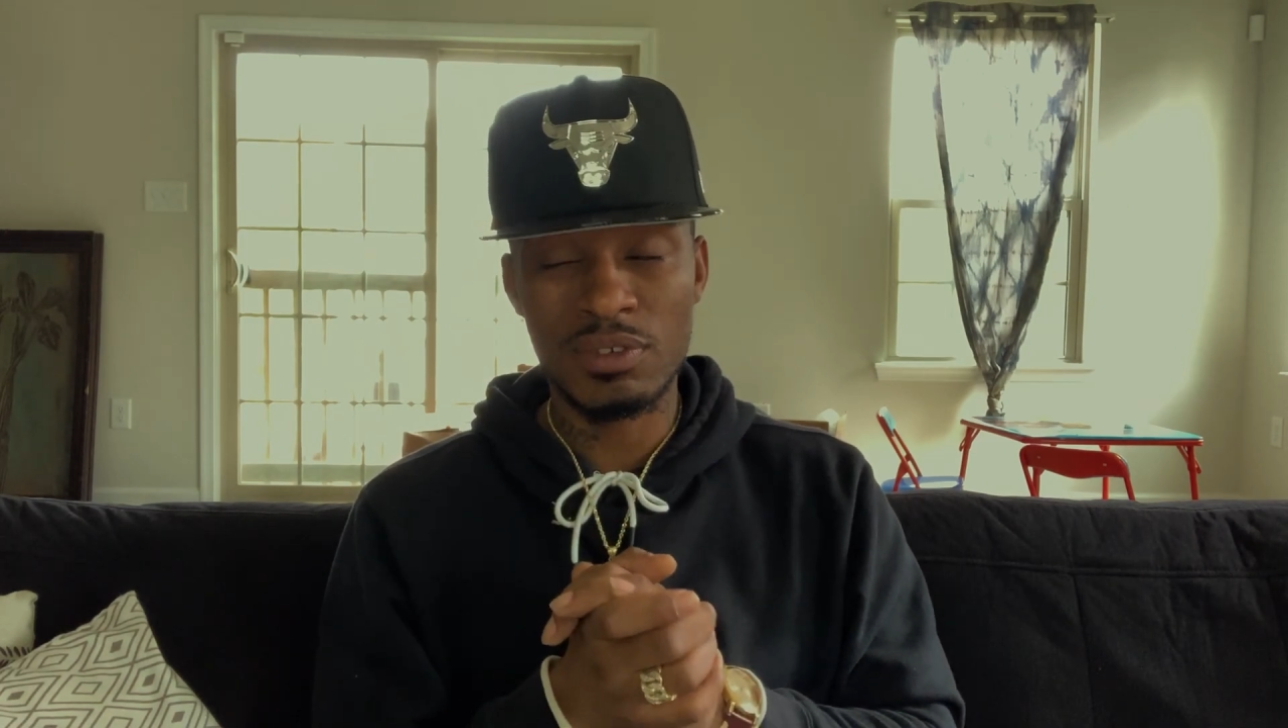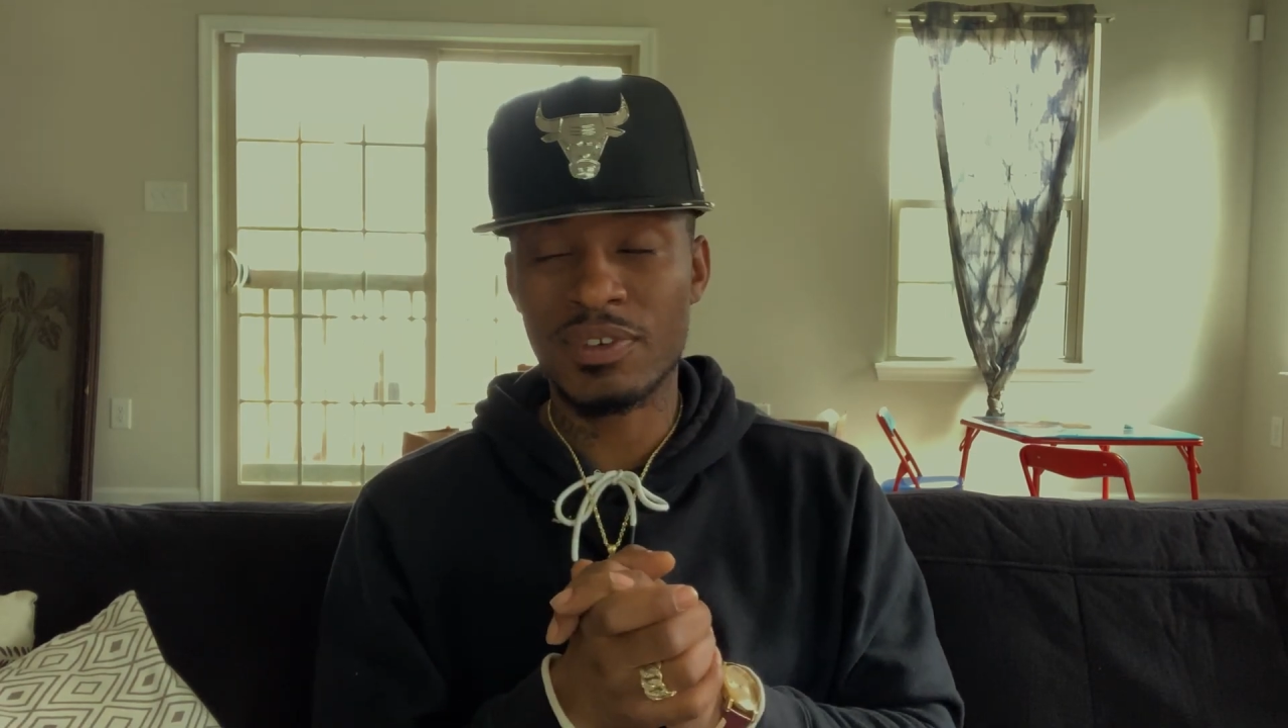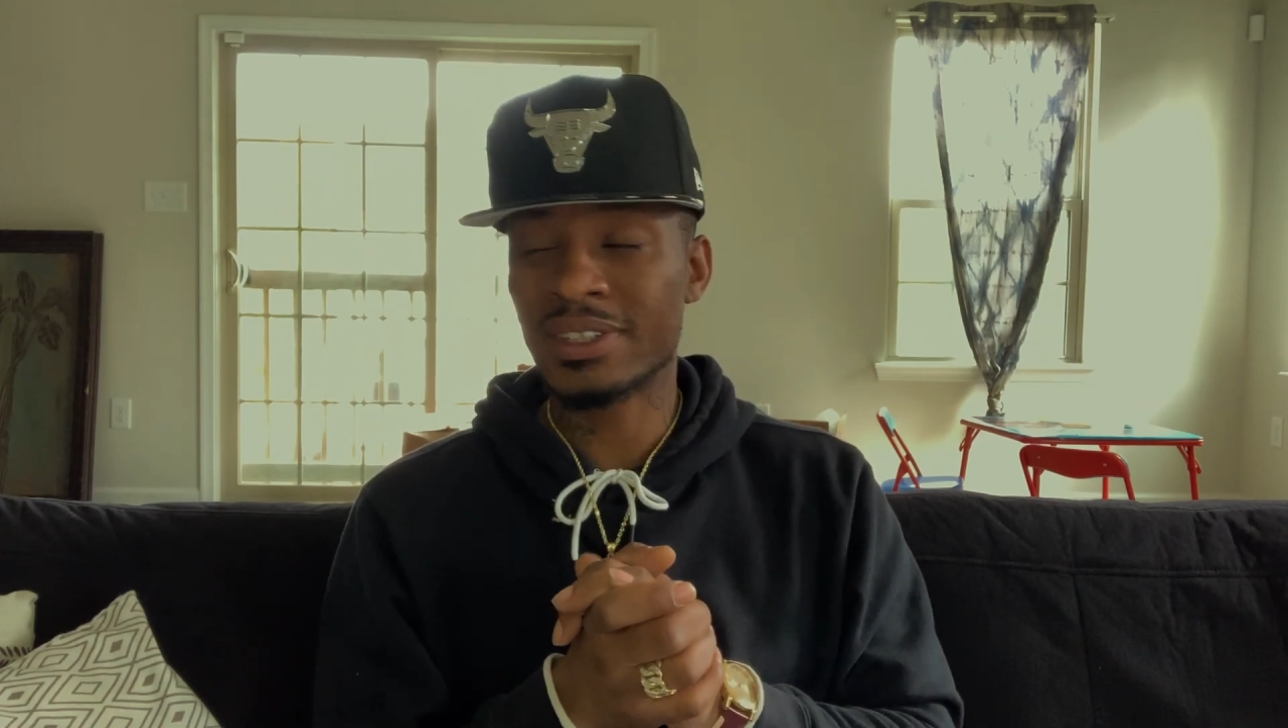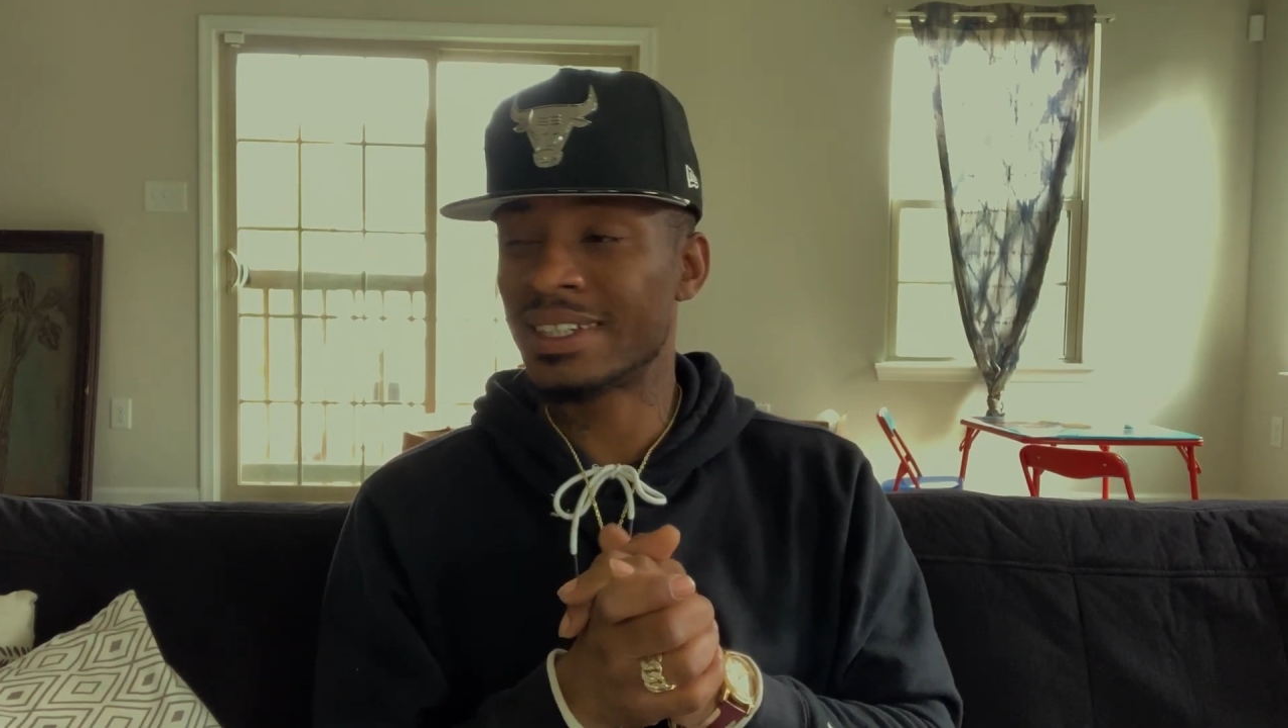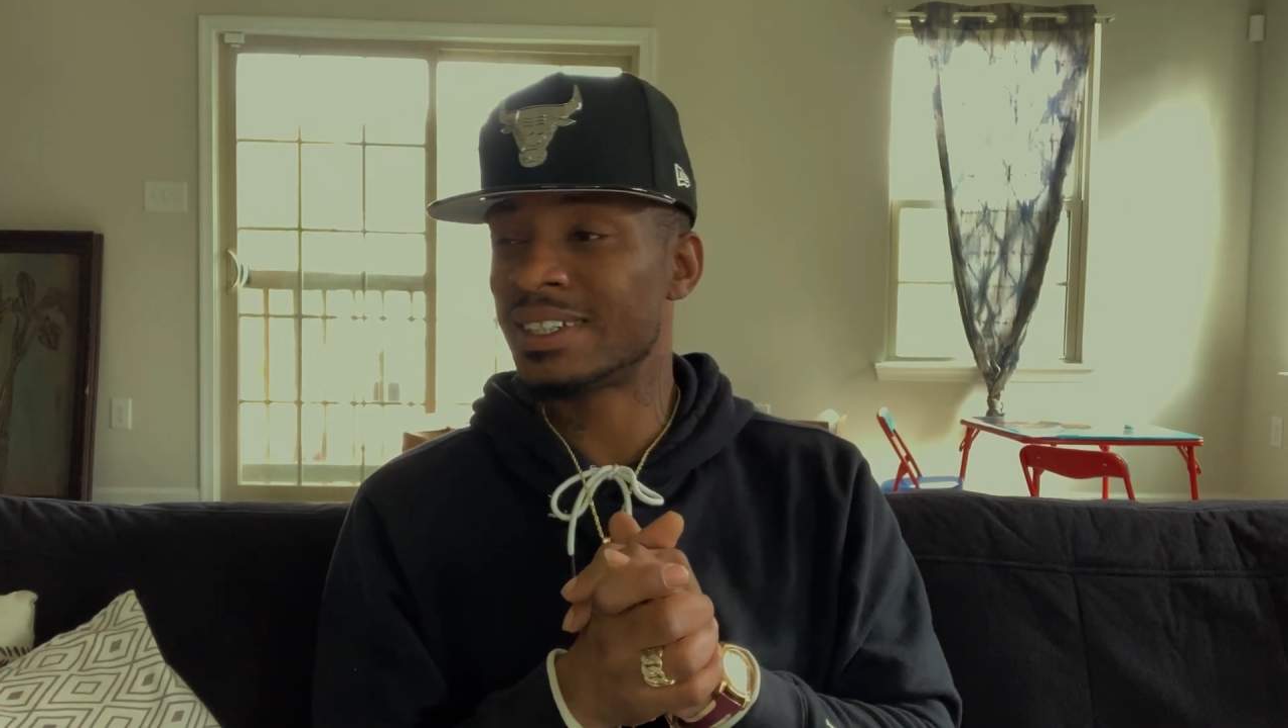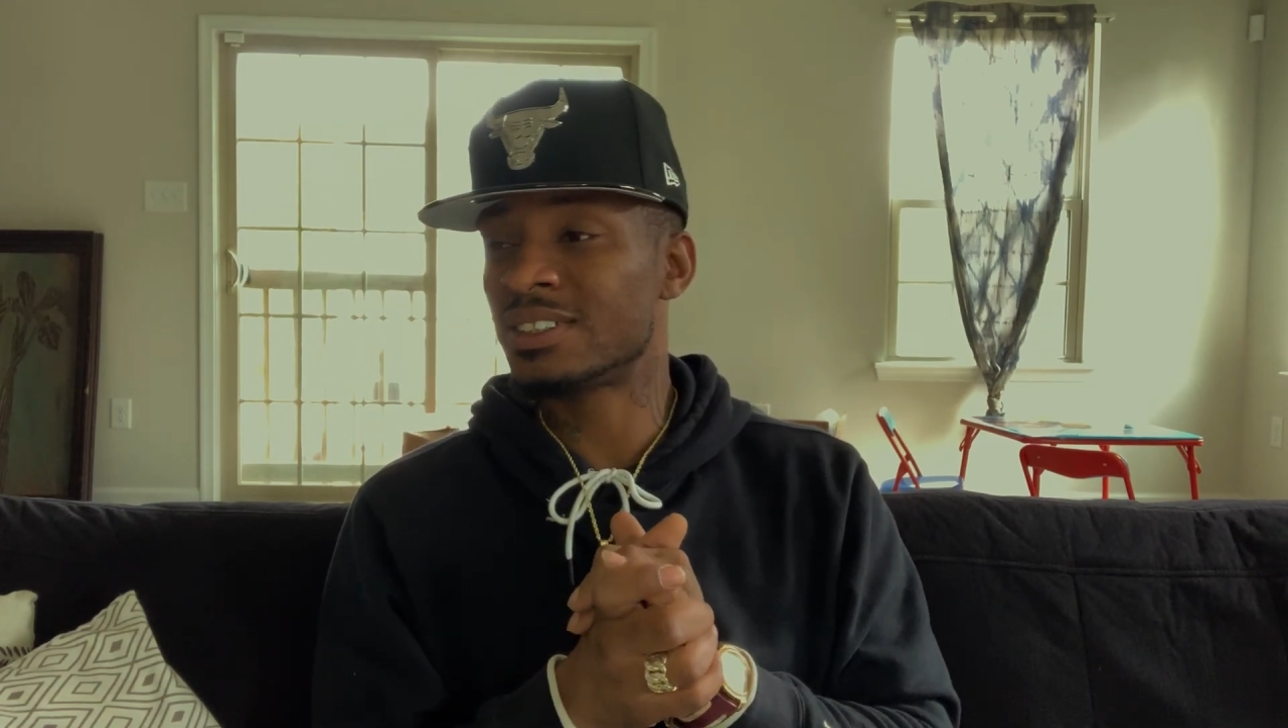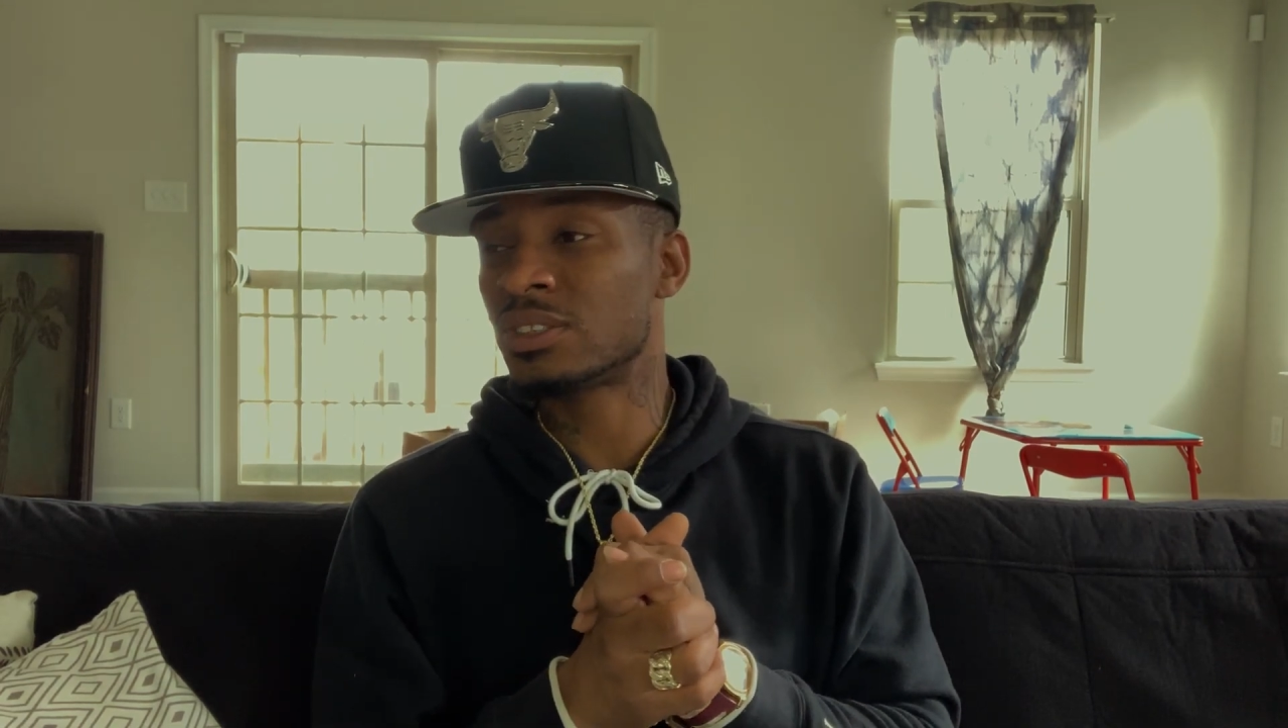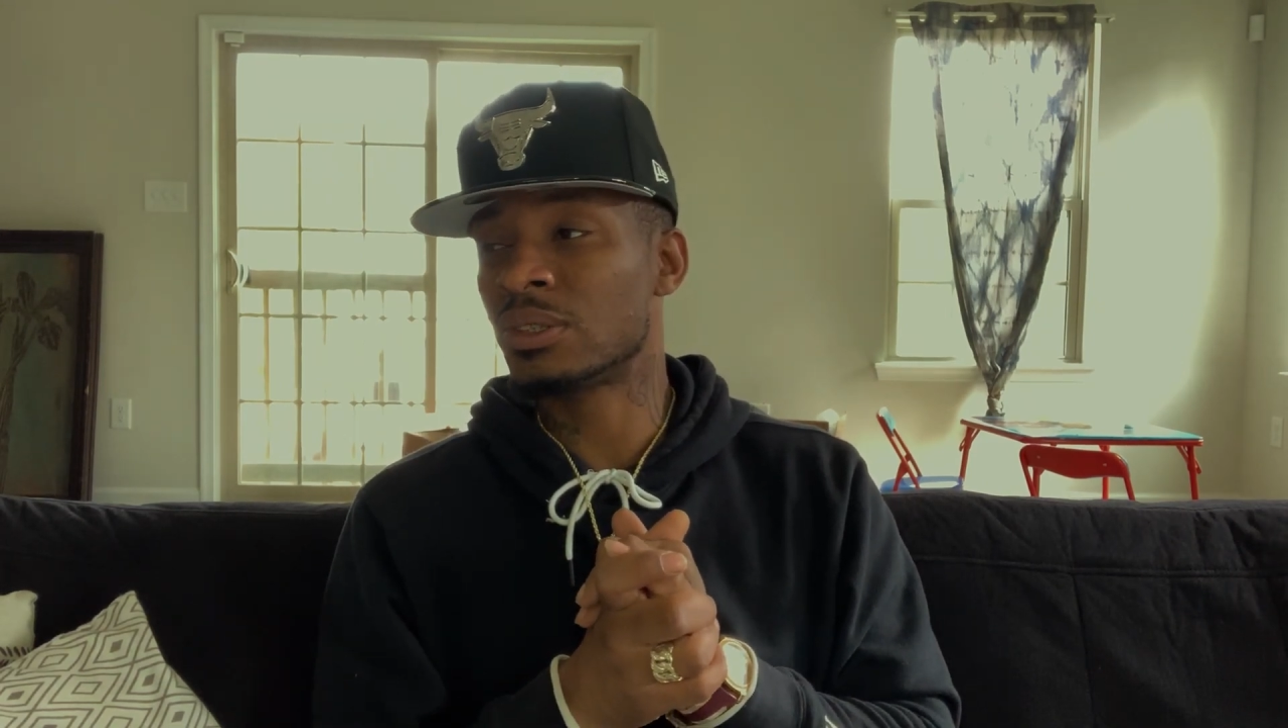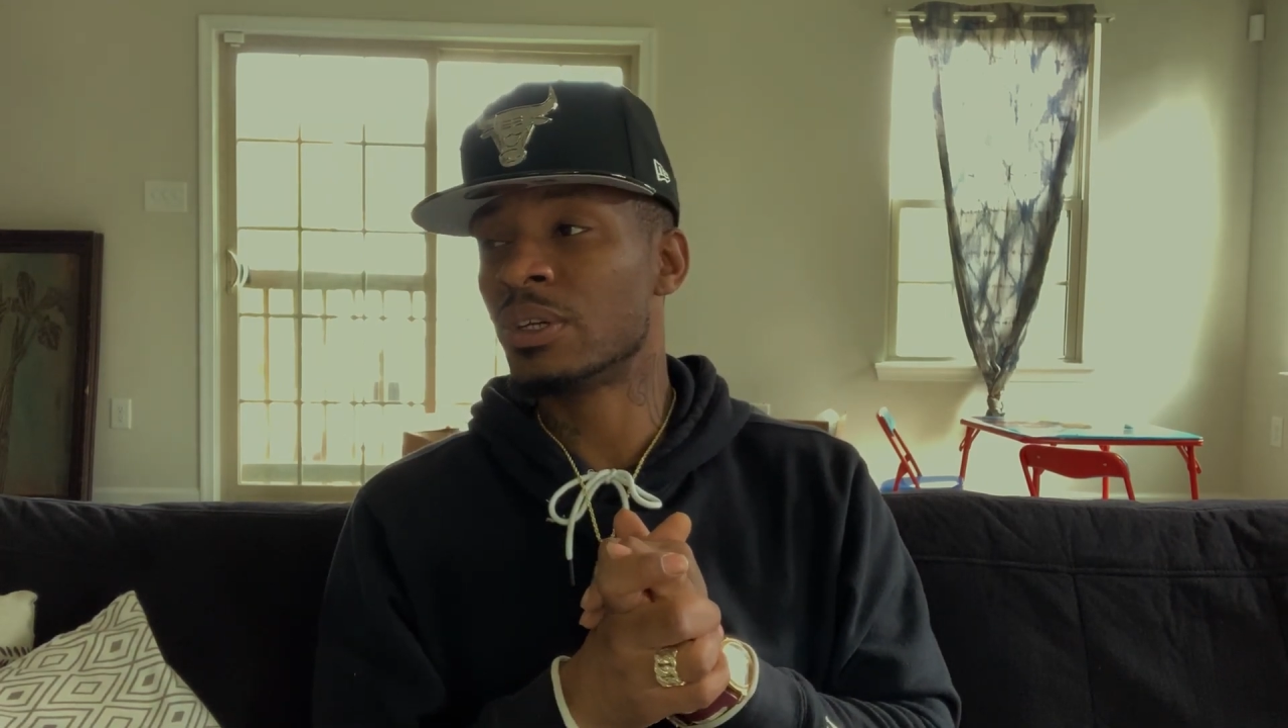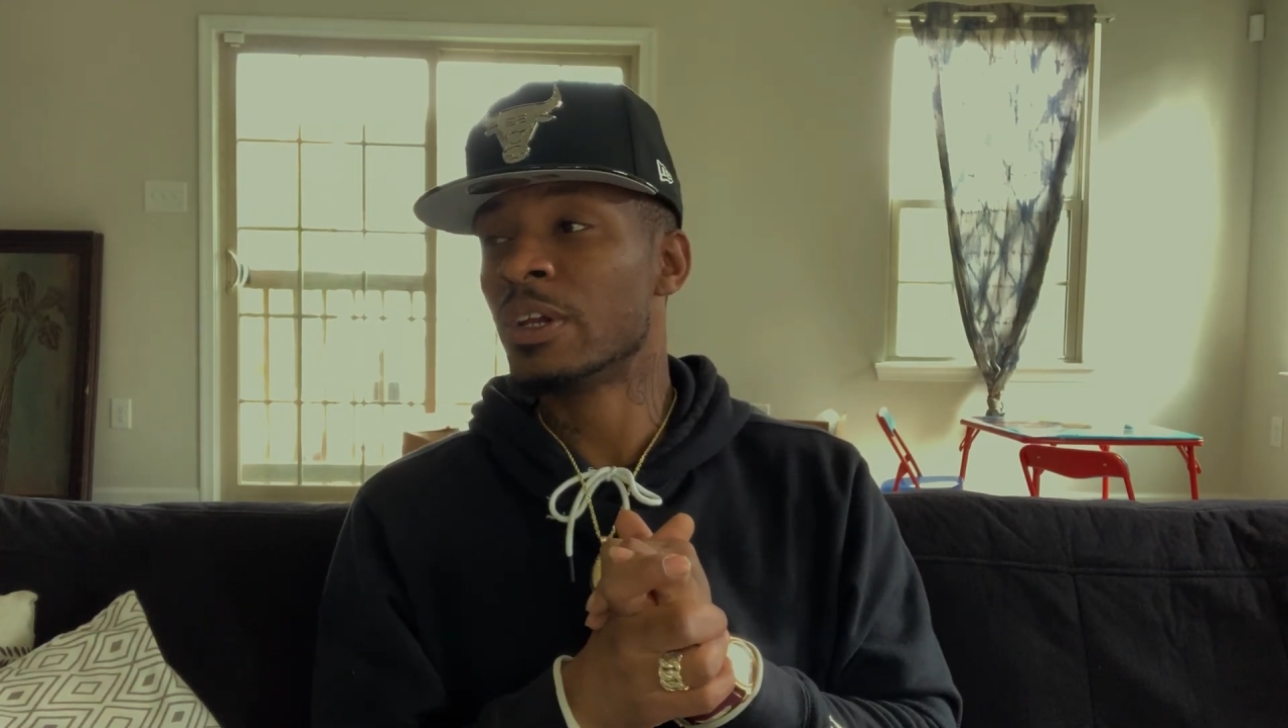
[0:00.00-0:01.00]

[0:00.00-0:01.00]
$35,000. So